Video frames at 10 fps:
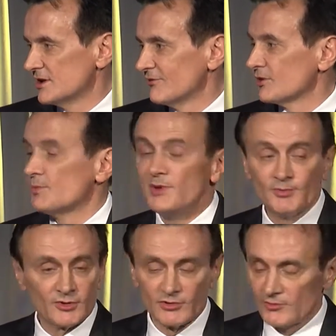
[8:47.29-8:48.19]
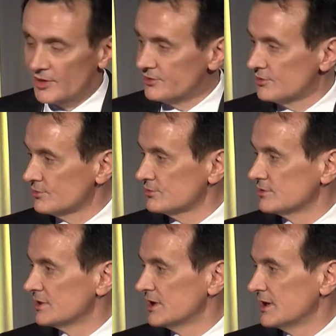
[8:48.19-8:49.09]
for the people around you,
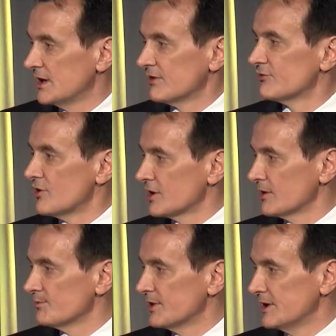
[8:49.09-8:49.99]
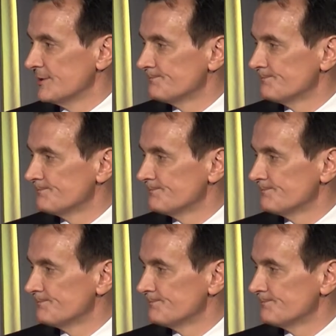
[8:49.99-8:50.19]
and for our company.